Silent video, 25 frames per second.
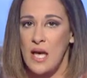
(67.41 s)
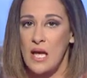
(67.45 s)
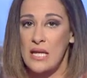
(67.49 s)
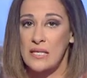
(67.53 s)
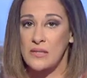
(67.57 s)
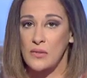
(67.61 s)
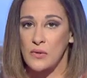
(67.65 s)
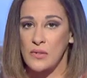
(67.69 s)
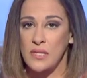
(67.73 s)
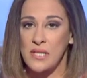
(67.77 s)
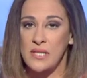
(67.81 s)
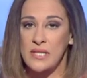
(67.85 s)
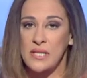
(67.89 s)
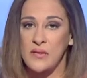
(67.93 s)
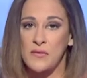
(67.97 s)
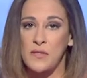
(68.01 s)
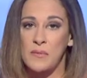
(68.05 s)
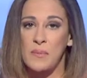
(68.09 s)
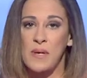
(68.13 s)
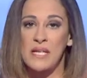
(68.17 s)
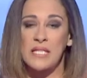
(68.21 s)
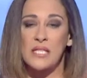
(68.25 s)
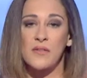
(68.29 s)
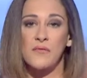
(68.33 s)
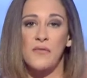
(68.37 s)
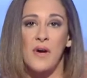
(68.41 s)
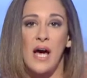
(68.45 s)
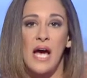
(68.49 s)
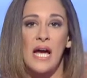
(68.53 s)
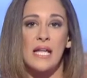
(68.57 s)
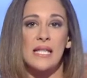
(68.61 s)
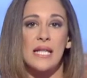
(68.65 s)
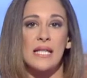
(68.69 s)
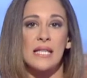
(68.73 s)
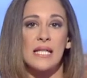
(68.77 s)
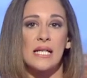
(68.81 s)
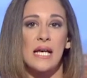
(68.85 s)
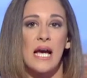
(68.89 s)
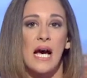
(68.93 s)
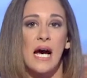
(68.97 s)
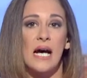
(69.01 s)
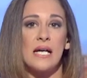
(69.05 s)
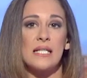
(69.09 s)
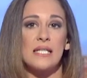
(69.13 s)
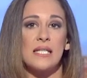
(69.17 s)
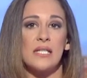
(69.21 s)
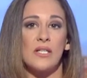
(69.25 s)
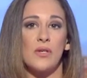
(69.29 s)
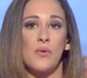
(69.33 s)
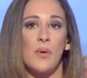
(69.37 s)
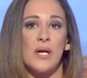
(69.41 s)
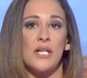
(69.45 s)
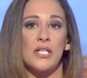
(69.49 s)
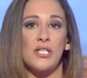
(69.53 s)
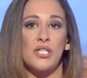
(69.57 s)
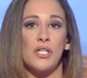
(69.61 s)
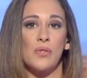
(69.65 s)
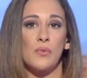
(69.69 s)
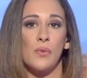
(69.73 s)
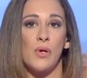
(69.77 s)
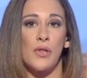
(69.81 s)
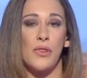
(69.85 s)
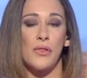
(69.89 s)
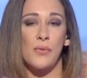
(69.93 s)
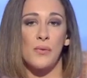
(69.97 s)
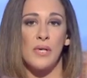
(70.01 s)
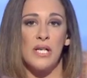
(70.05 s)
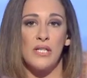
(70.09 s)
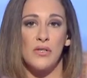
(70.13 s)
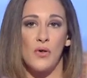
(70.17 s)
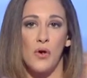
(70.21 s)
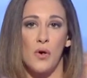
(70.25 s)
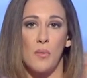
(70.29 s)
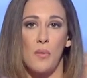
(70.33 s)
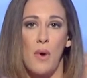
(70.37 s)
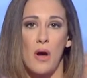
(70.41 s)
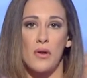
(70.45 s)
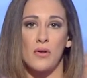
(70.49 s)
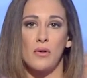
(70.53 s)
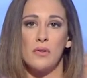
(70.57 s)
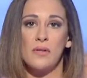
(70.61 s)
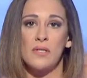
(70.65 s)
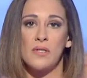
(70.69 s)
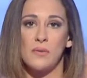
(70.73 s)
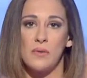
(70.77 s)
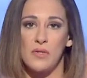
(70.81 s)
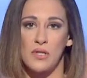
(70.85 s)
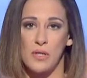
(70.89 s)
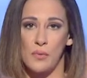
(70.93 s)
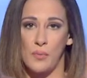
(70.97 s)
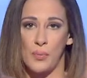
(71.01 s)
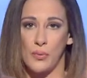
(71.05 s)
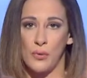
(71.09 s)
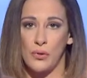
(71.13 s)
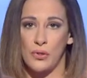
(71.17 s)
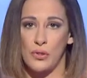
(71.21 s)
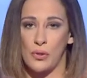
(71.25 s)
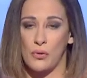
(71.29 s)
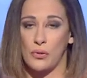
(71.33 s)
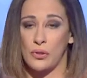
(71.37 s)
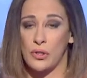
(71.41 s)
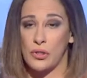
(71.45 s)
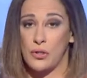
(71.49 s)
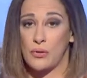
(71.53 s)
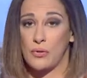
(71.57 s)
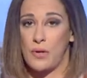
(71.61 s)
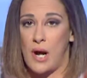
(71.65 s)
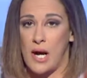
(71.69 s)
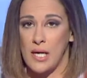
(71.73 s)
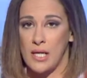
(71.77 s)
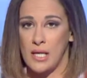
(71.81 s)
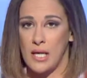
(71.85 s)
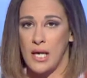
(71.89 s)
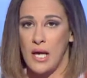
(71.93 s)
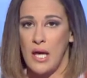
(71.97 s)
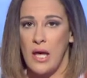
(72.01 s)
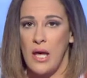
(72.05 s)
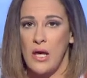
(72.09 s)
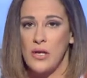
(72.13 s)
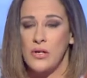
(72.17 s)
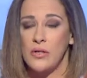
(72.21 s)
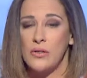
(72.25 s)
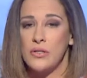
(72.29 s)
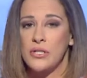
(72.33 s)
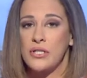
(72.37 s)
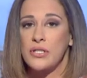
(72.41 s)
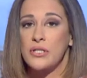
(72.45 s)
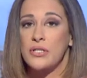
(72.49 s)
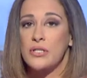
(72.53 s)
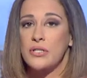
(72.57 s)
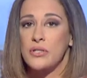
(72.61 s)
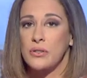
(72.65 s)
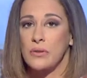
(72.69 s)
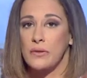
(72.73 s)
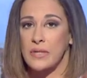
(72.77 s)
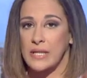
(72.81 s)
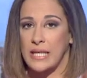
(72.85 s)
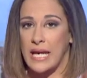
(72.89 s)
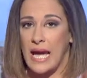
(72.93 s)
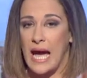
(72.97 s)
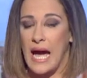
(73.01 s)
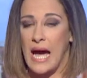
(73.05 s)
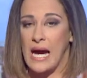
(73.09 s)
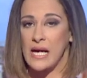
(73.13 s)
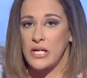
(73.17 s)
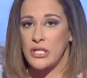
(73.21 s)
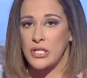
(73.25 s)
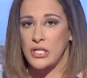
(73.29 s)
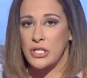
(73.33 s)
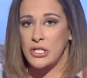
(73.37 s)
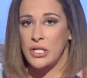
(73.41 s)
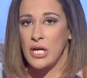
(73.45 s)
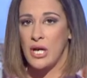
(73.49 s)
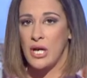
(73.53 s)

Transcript: Sources have specified that the cars in question were three-door models with the boot or trunk used to store the cash.